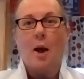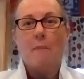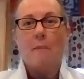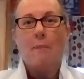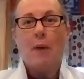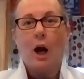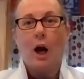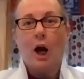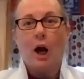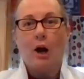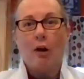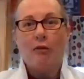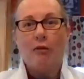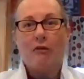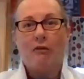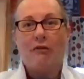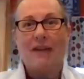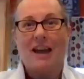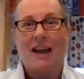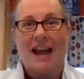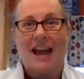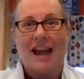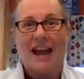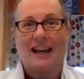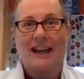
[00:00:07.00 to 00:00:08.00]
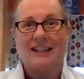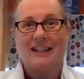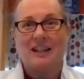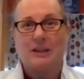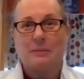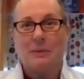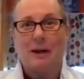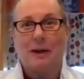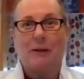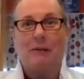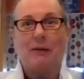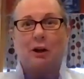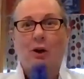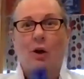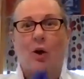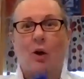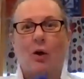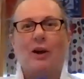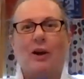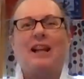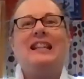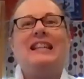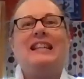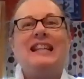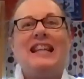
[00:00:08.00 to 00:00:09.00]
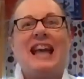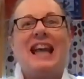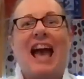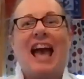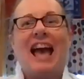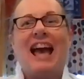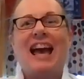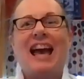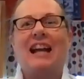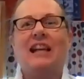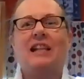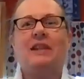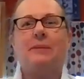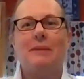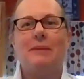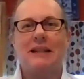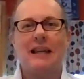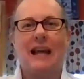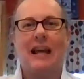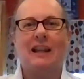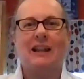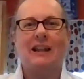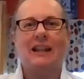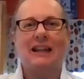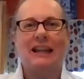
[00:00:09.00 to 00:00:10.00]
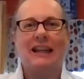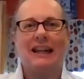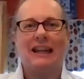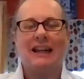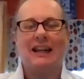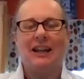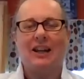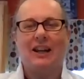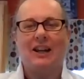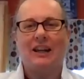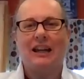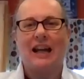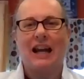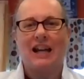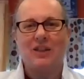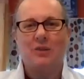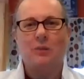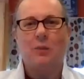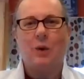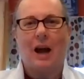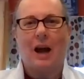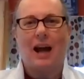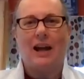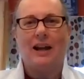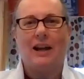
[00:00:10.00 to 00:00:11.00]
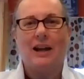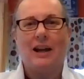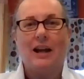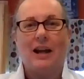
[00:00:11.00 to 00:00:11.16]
Perfect. It's being recorded. Yay. It's Miss Hanley here. Guess what?